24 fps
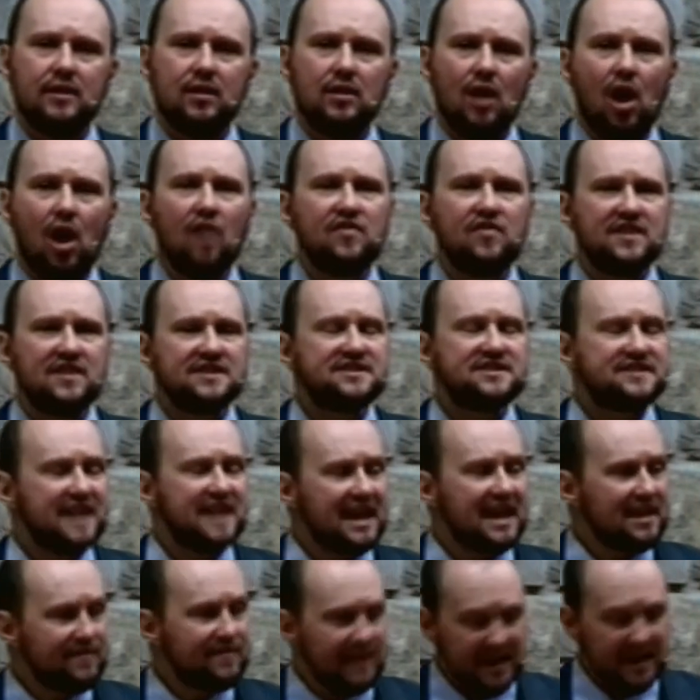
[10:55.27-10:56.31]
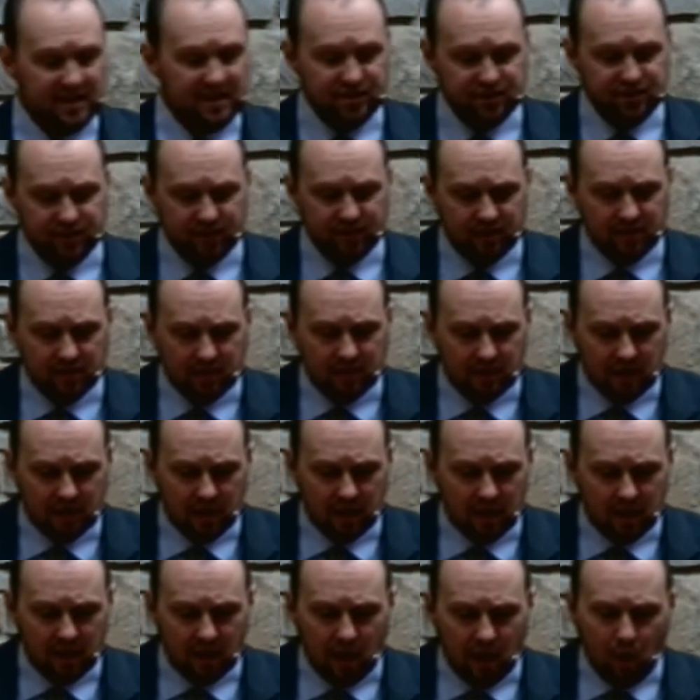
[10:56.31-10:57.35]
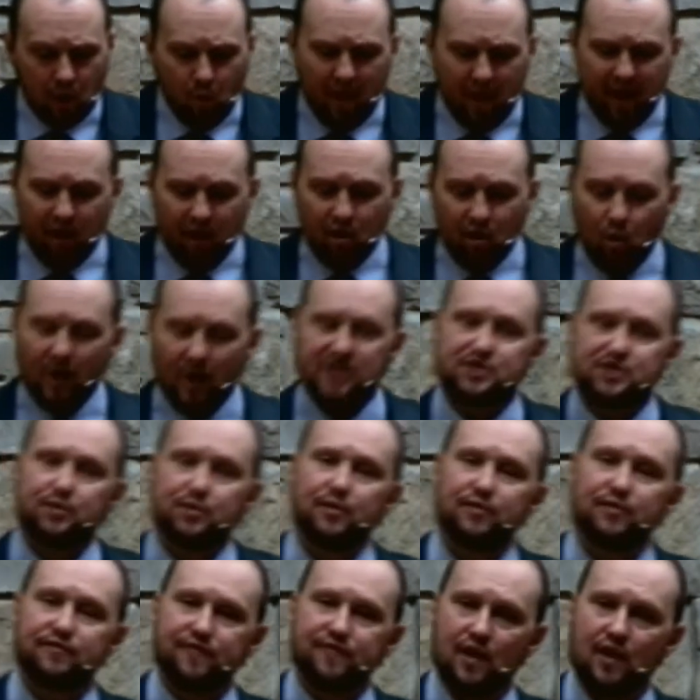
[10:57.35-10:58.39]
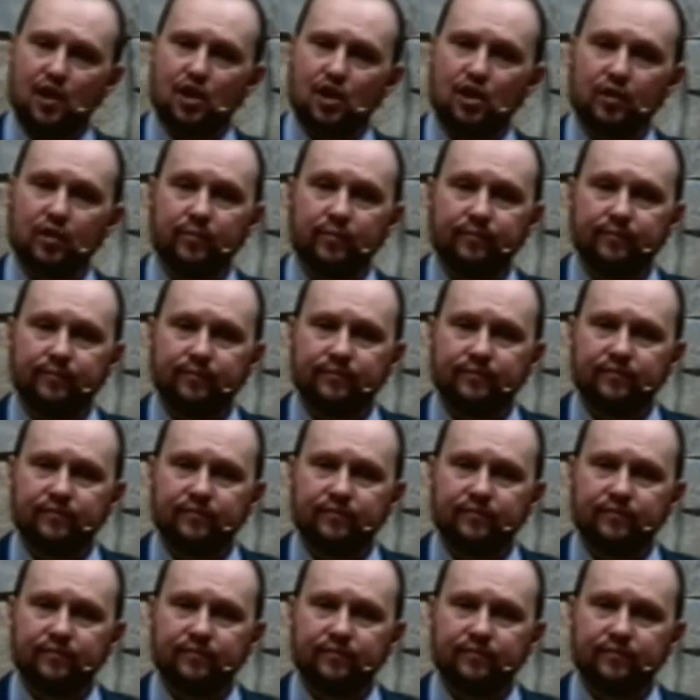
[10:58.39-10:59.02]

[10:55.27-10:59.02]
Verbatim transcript: on this day of Easter, we are going to affirm.